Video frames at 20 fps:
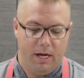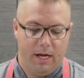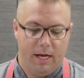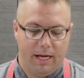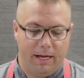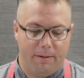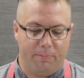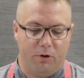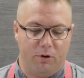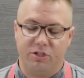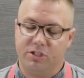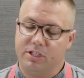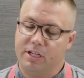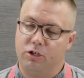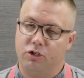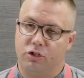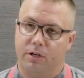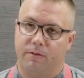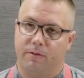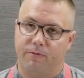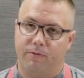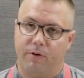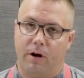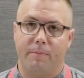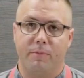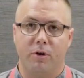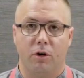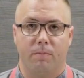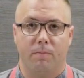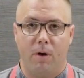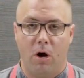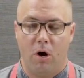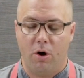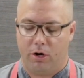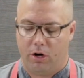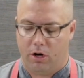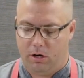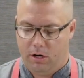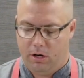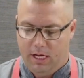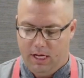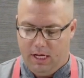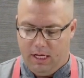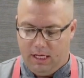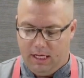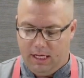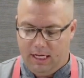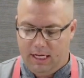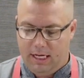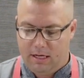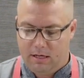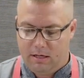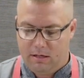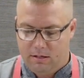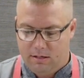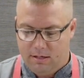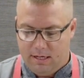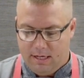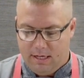and precision from your motor in,